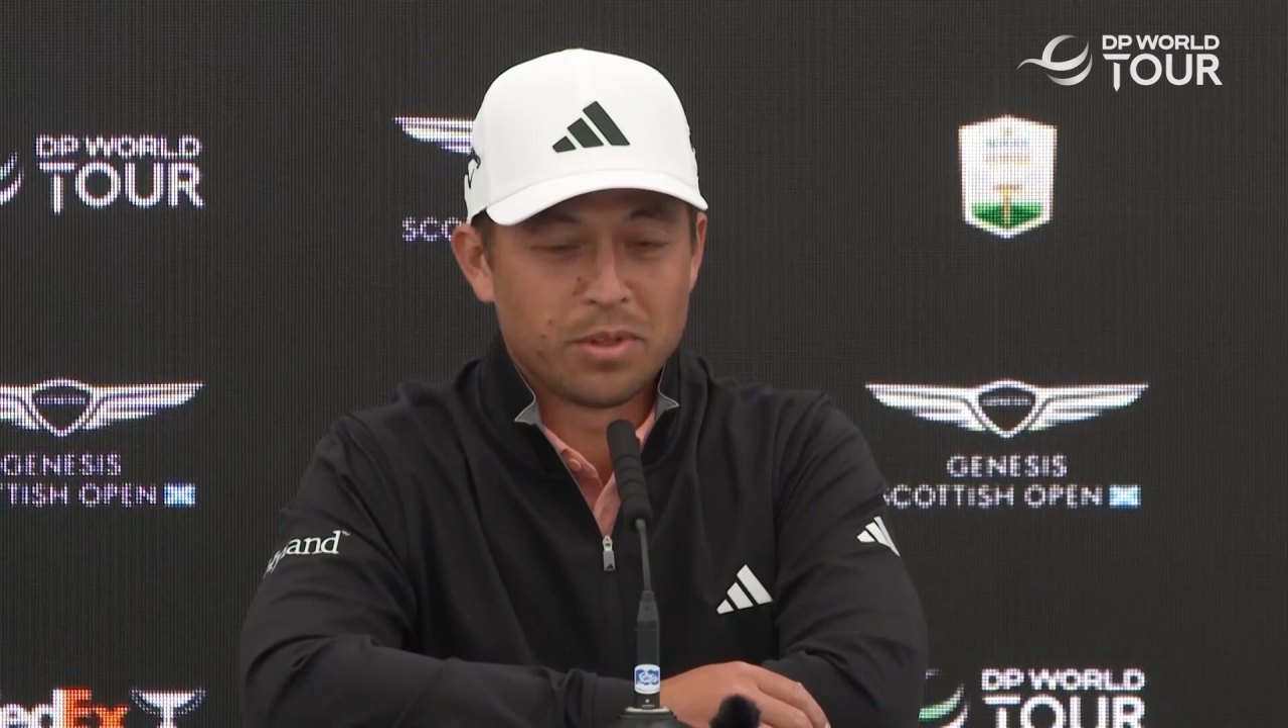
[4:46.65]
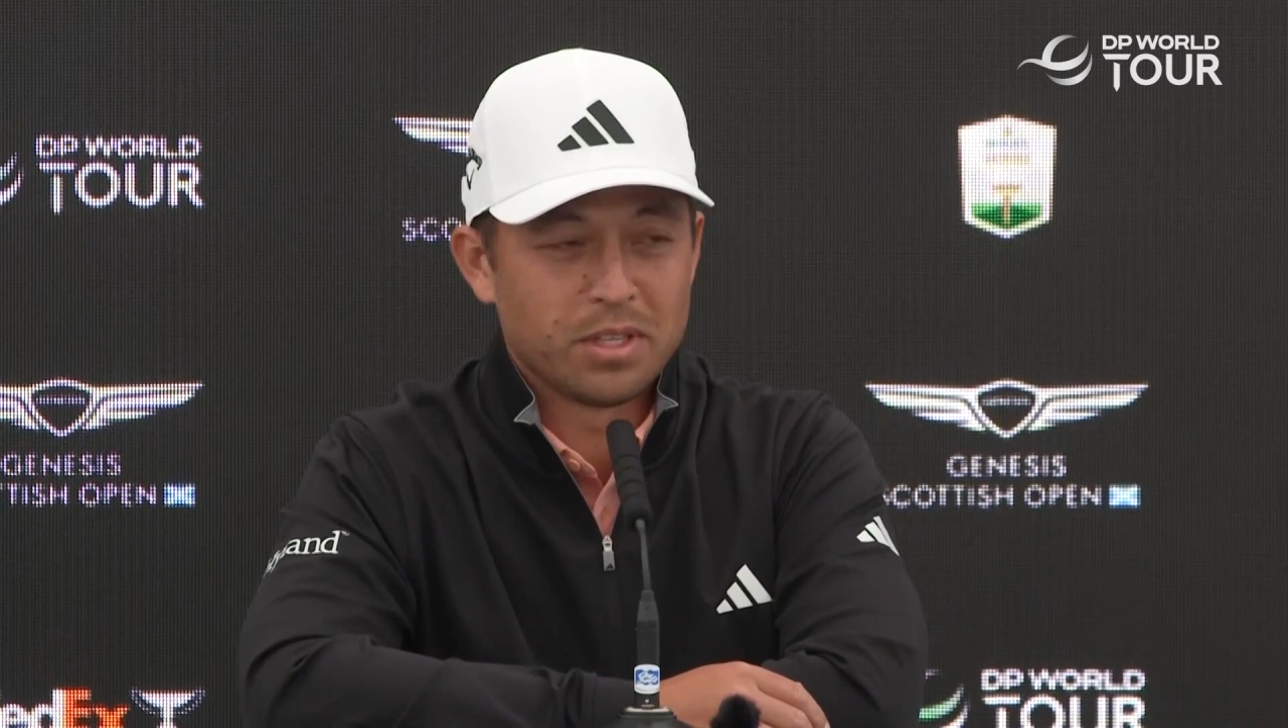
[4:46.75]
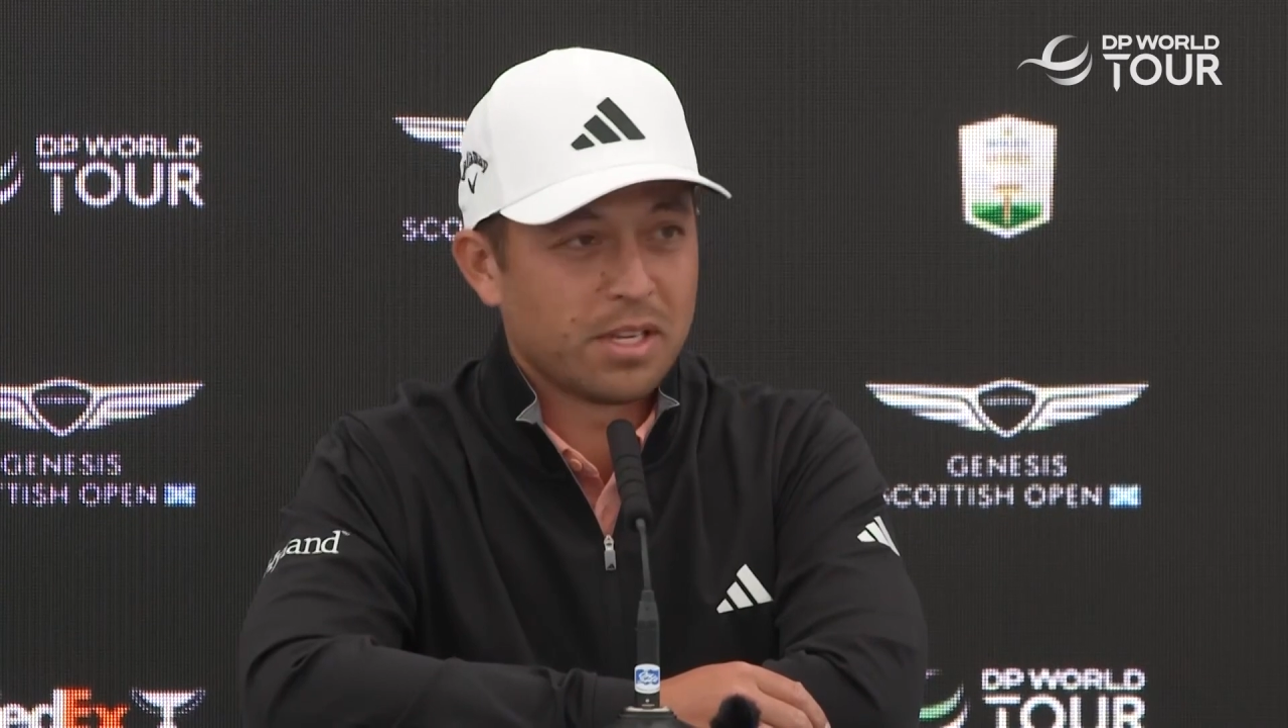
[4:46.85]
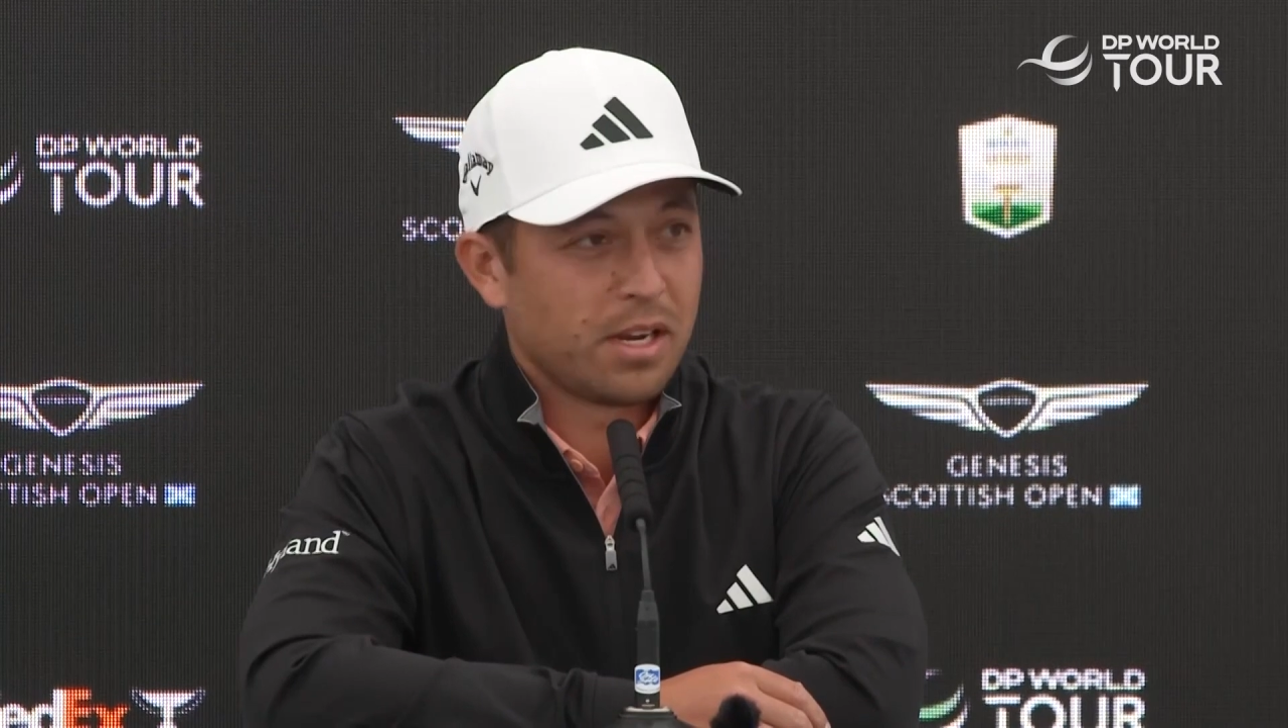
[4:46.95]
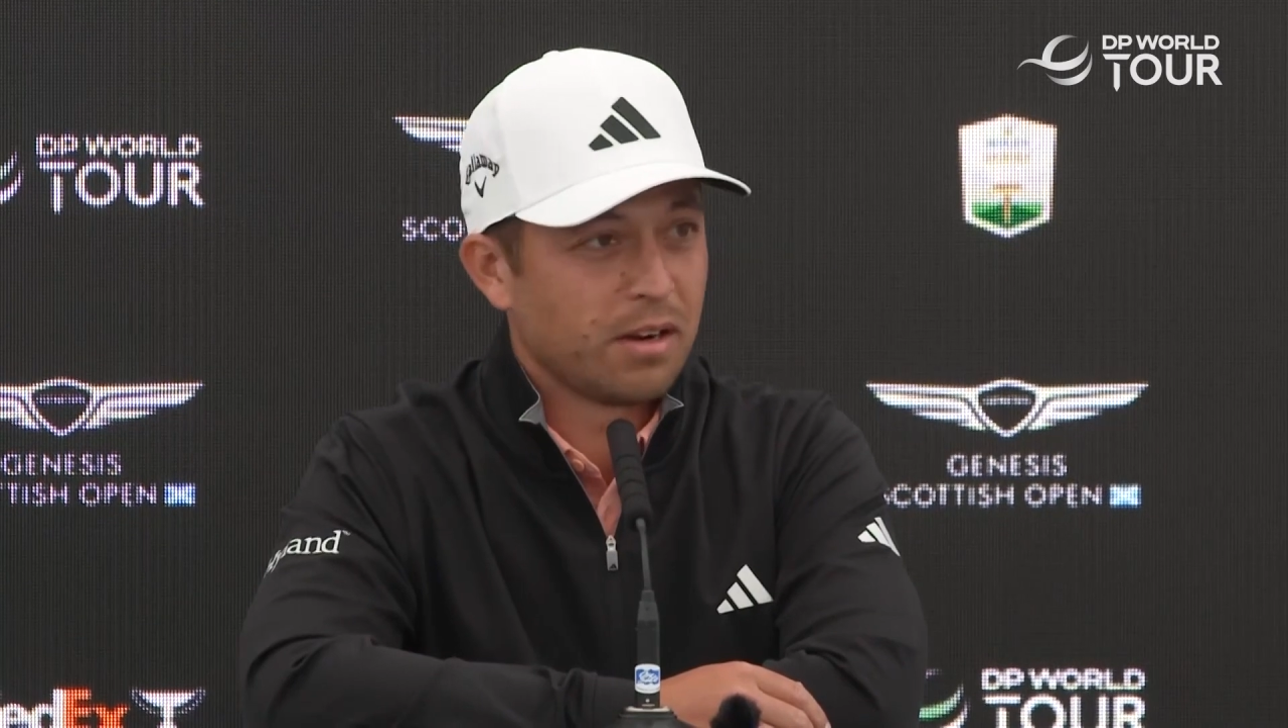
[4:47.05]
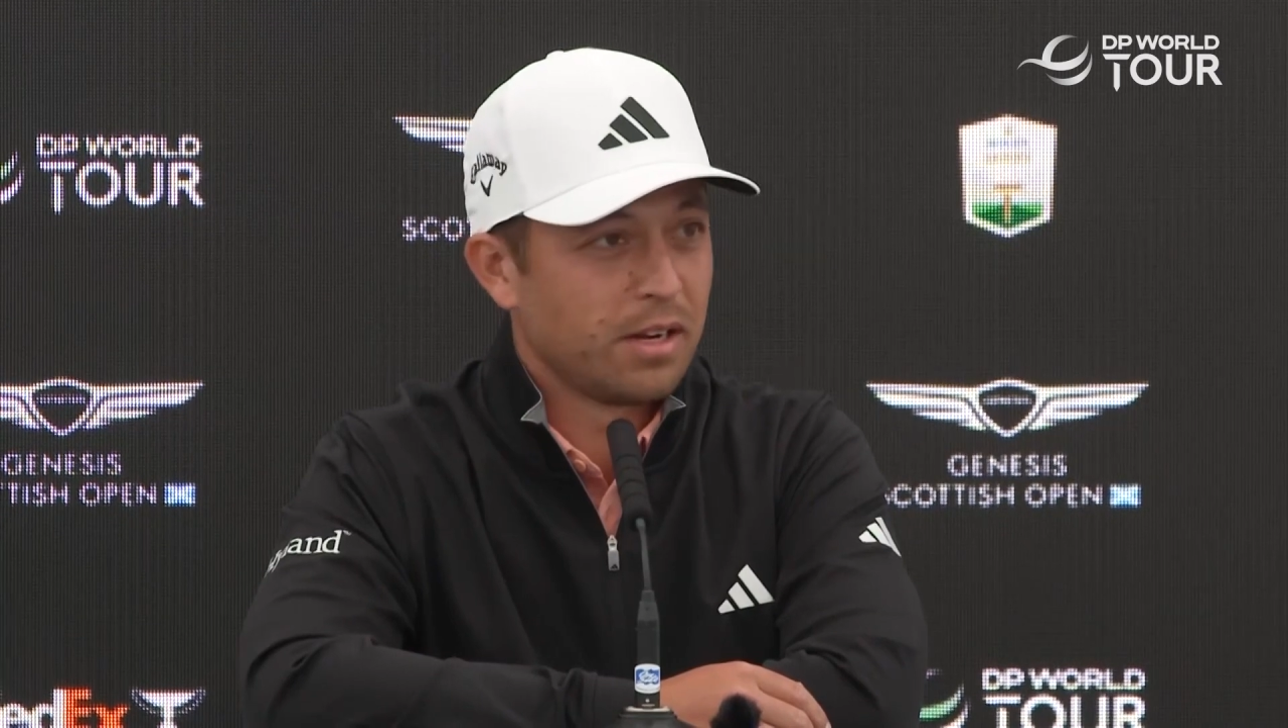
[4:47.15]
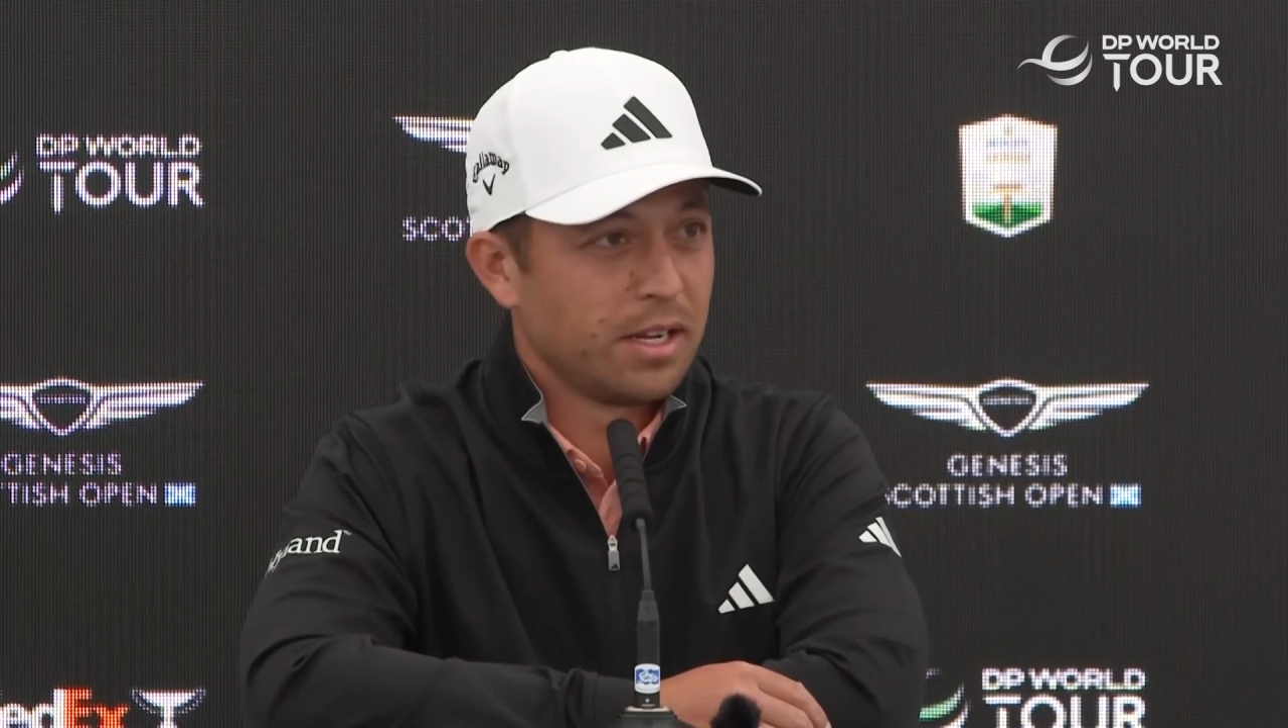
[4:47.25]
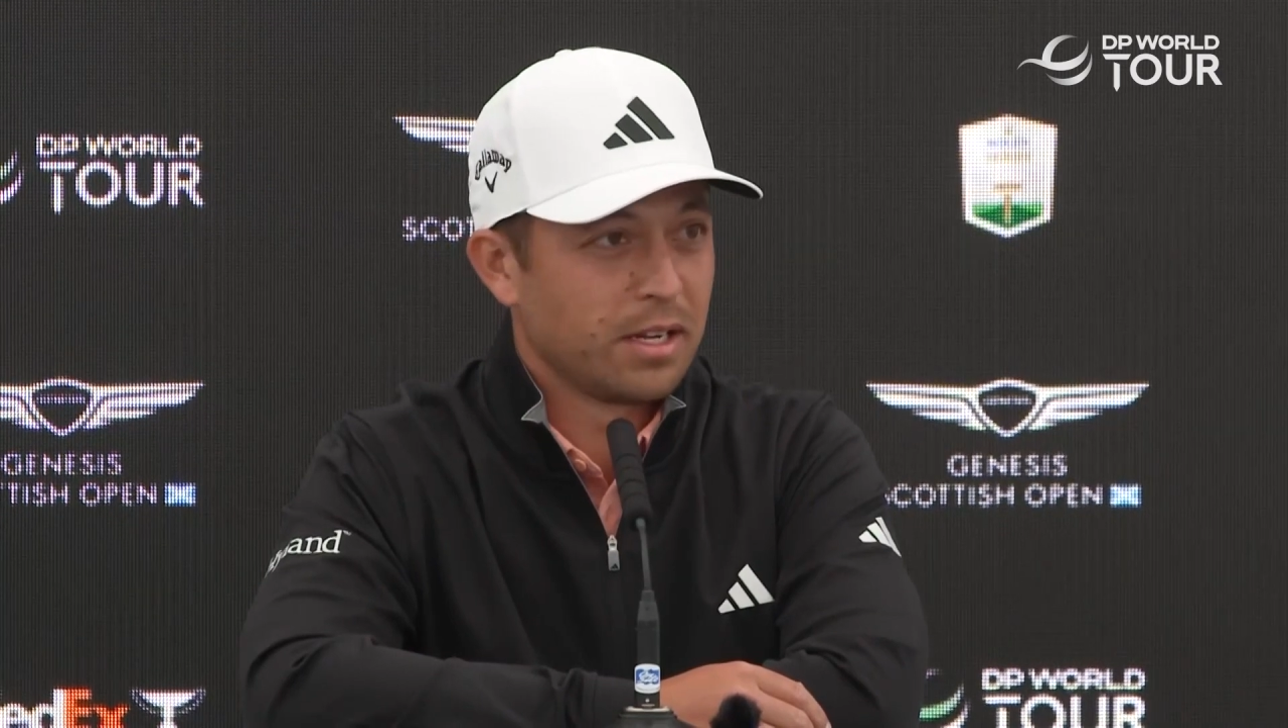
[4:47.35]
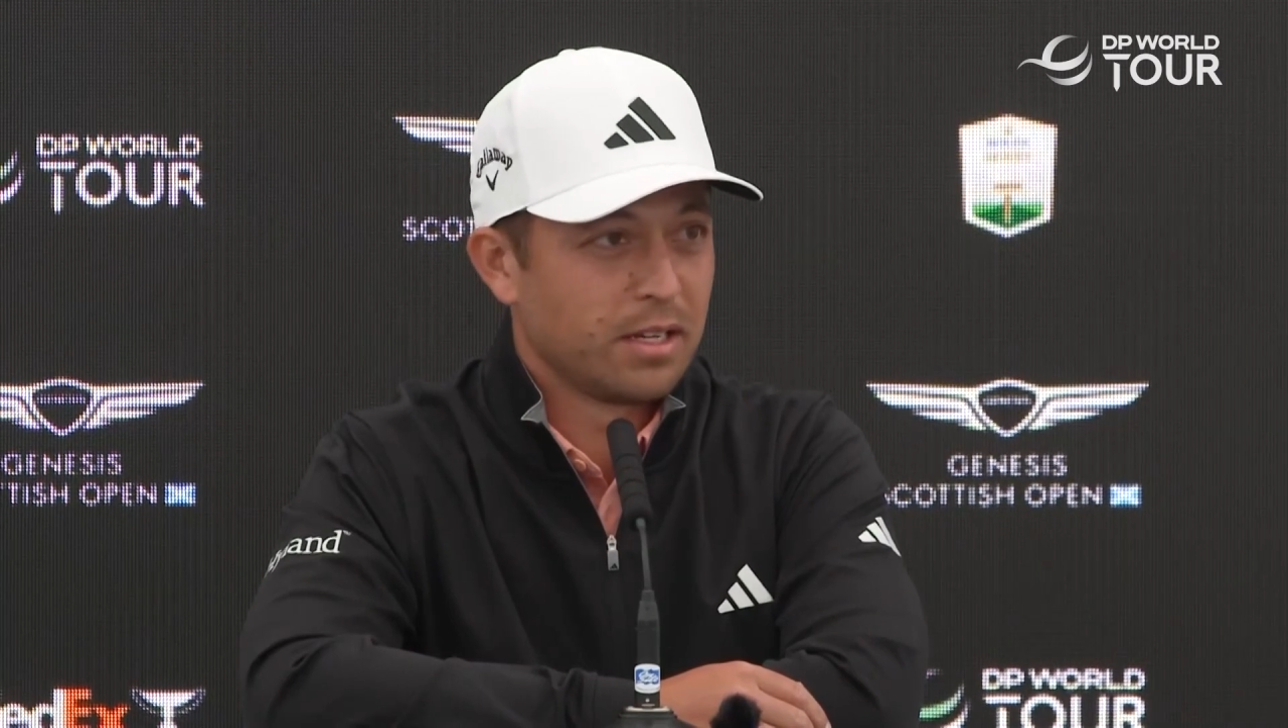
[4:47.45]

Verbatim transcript: with this hearing